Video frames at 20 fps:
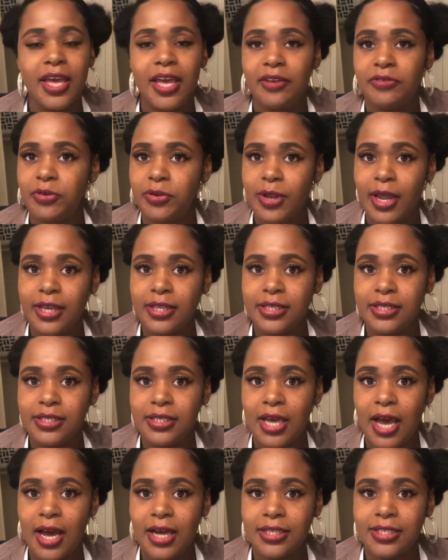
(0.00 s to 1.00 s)
If you like this
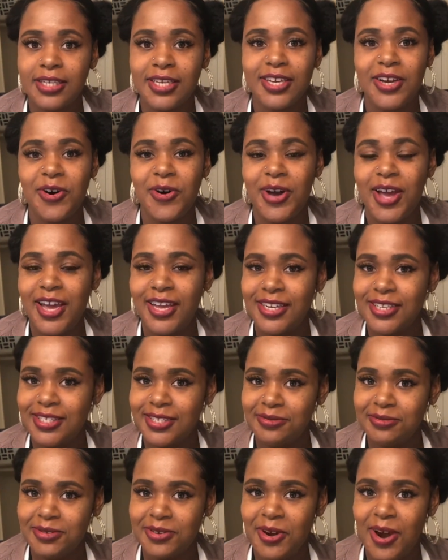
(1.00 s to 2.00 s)
content, go ahead and
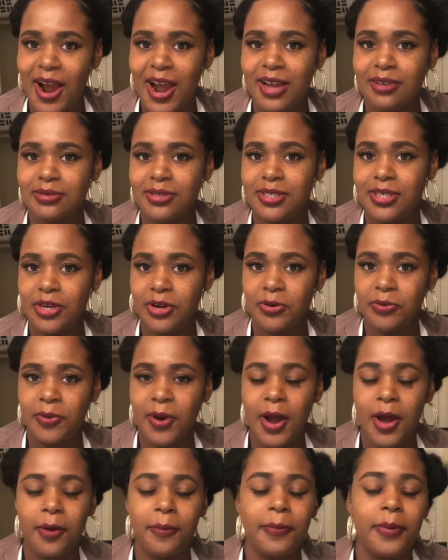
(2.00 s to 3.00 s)
subscribe, stick
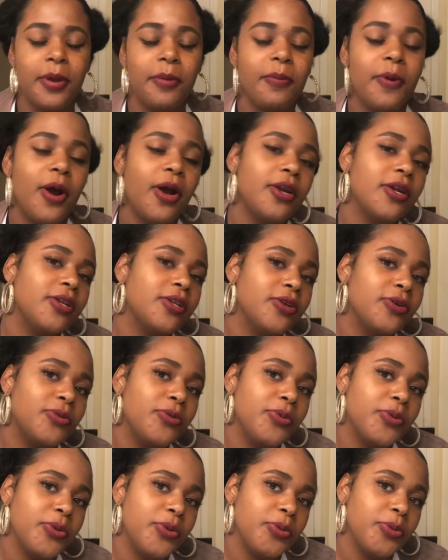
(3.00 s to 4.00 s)
around, be a part of the
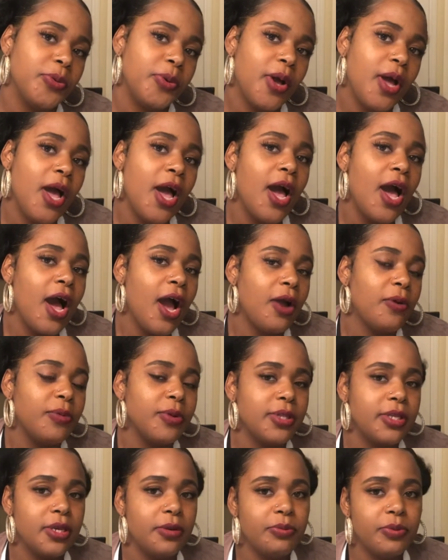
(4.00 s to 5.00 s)
crew. I
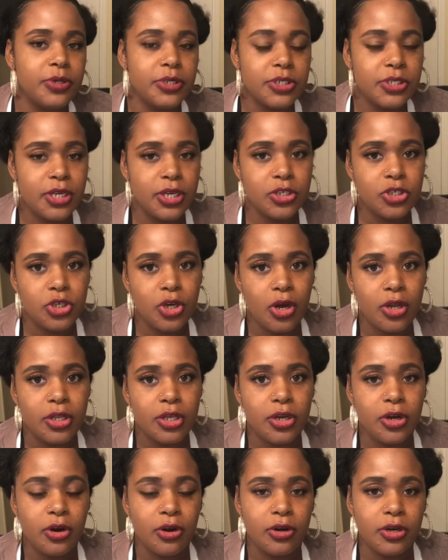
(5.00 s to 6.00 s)
really appreciate y'all
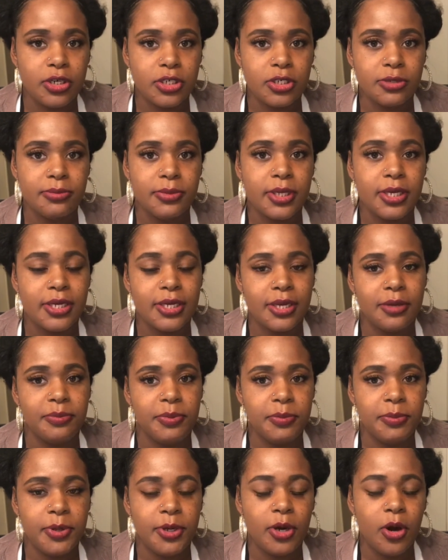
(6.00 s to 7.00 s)
encouraging me and
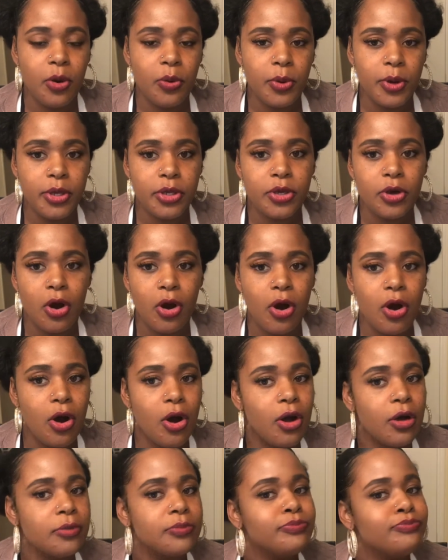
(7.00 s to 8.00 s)
keeping me going,
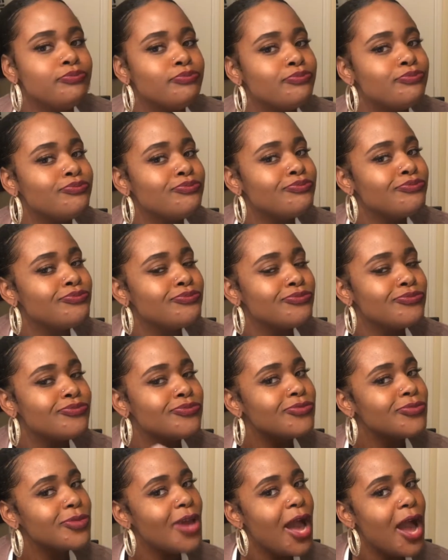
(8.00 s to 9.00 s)
y'all.
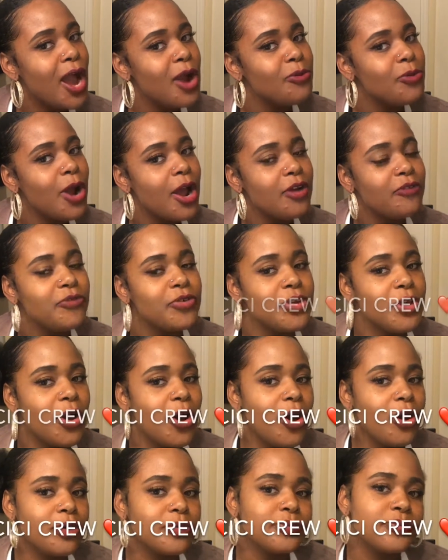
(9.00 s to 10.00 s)
I ride for
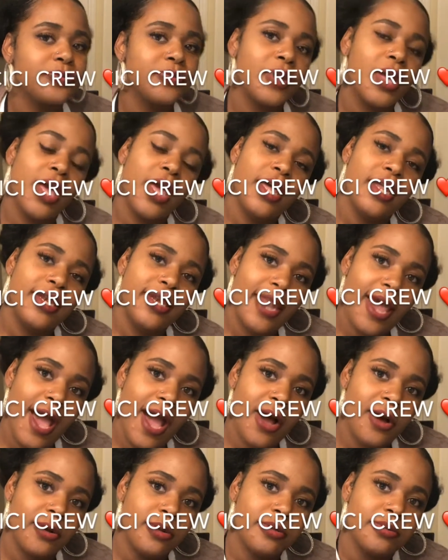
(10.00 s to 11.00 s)
y'all.
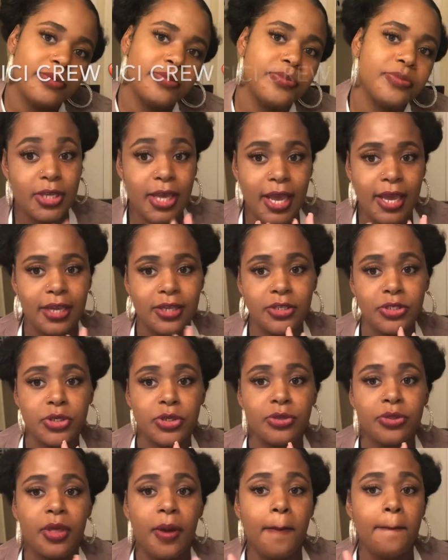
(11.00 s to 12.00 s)
Now, to
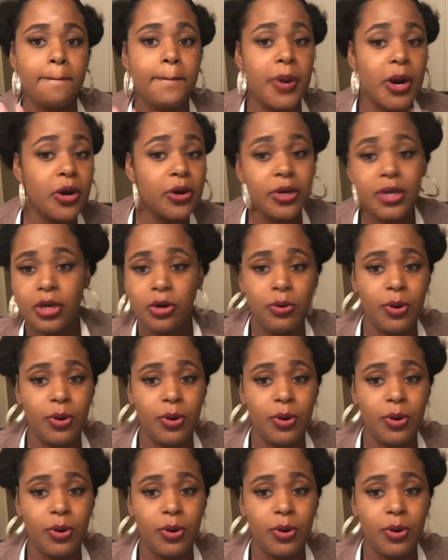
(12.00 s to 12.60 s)
answer the burning